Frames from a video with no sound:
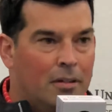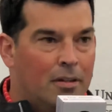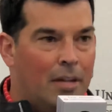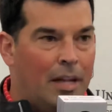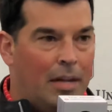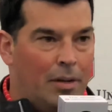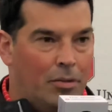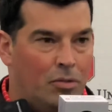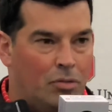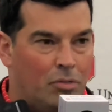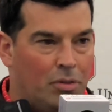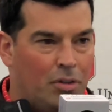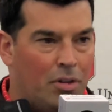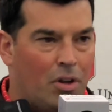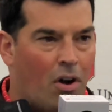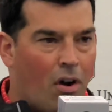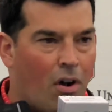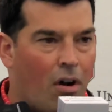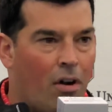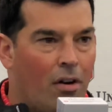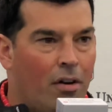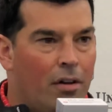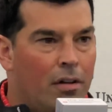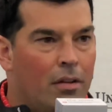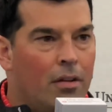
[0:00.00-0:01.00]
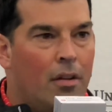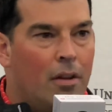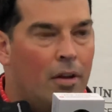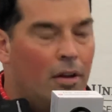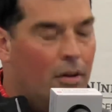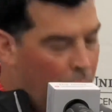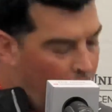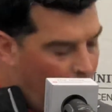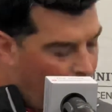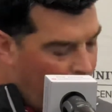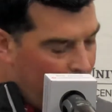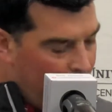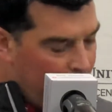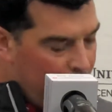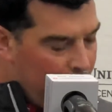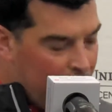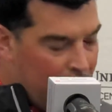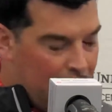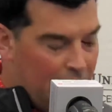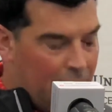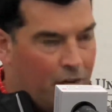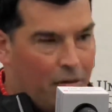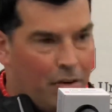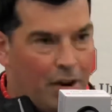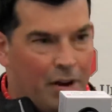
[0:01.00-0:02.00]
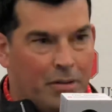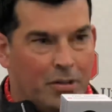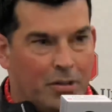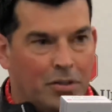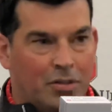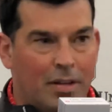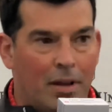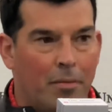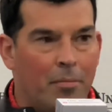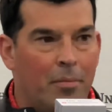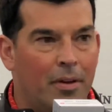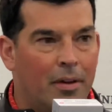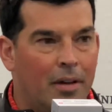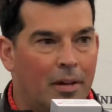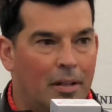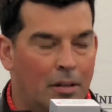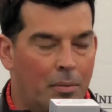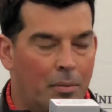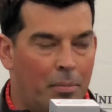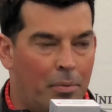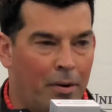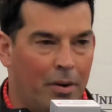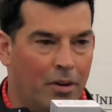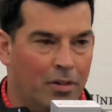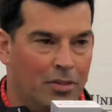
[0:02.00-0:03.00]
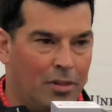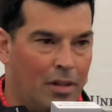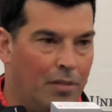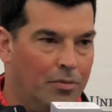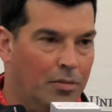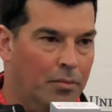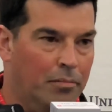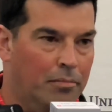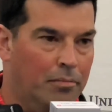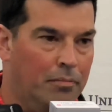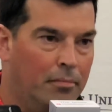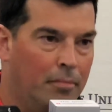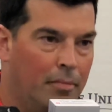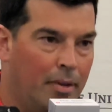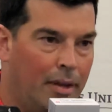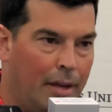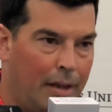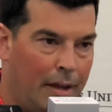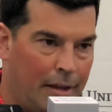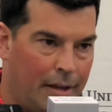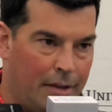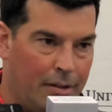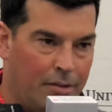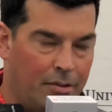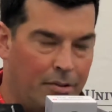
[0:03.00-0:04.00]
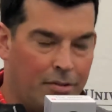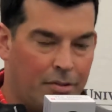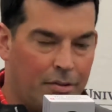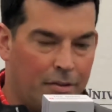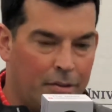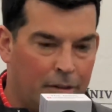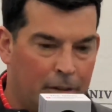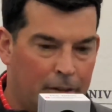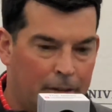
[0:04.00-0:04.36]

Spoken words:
That he was really hard, but he didn't create resentment, and the players loved him. And